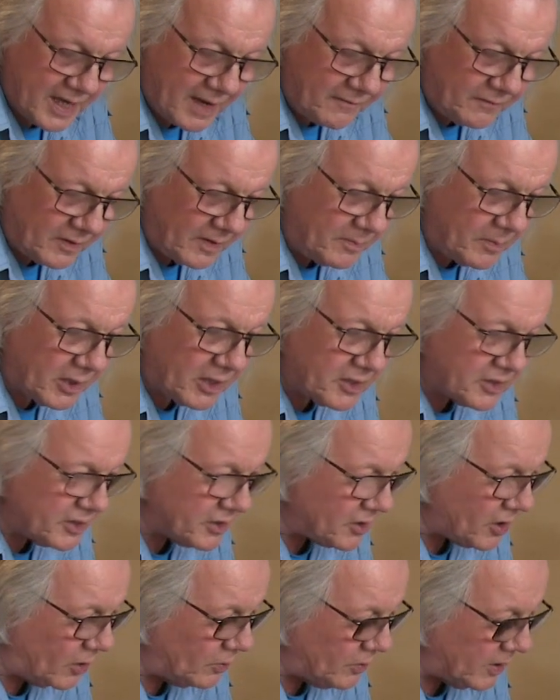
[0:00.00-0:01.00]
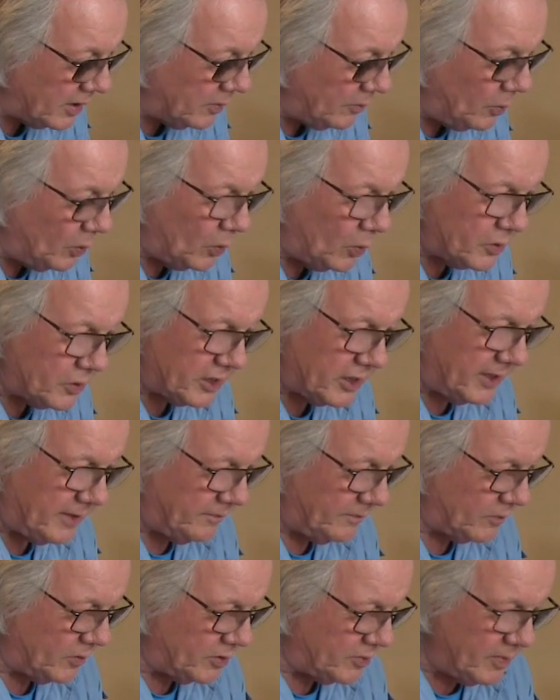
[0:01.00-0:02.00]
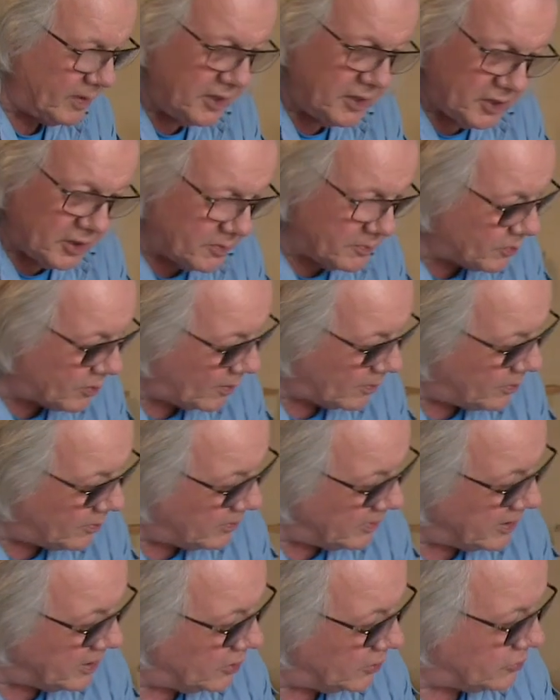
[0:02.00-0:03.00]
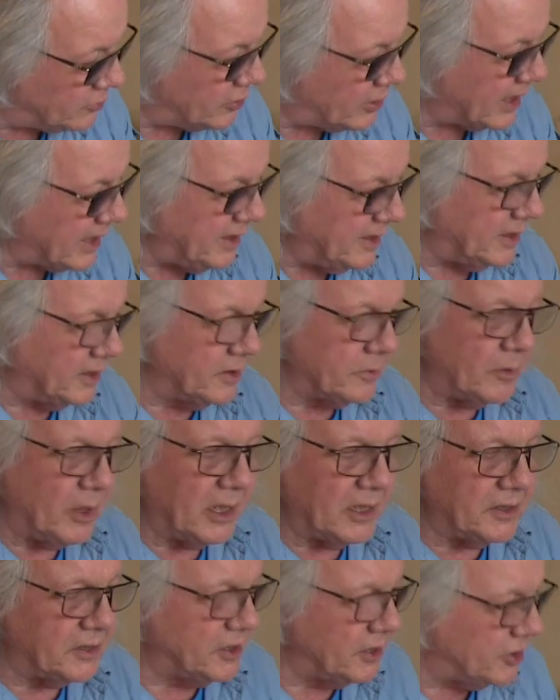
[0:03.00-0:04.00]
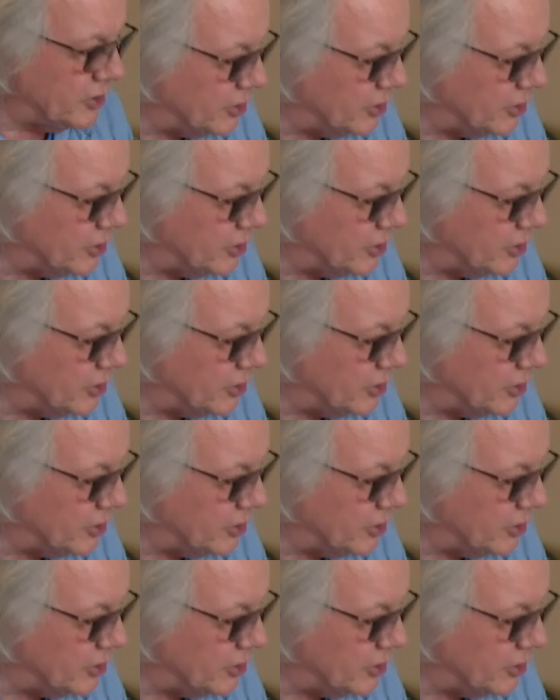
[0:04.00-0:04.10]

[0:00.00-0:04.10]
heavy because it's holding water, which means it's probably not draining as well as it